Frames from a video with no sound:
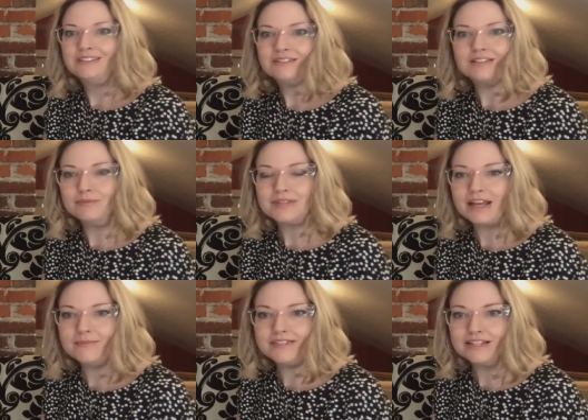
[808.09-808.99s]

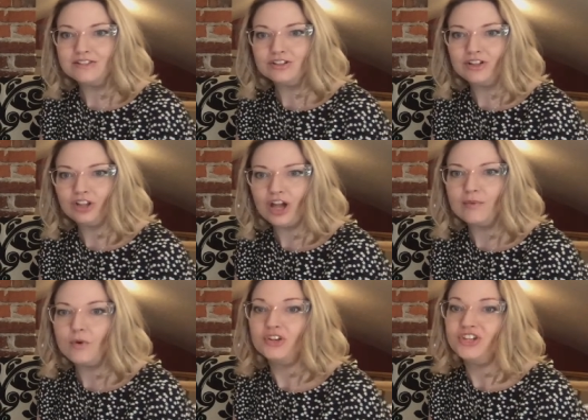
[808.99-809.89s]
Sometimes things look a
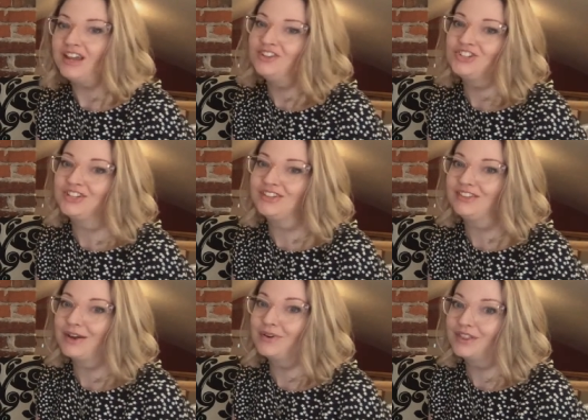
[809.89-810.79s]
lot more challenging than
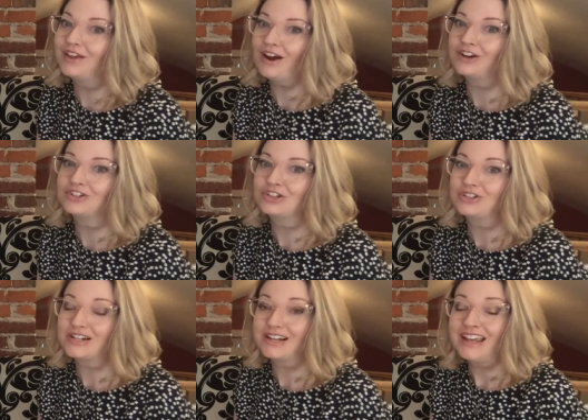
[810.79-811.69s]
they really are,
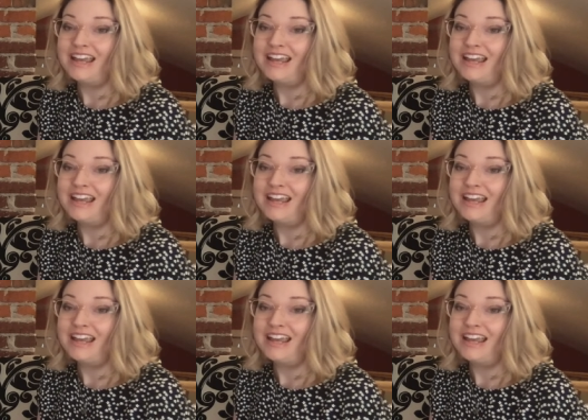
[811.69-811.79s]
children.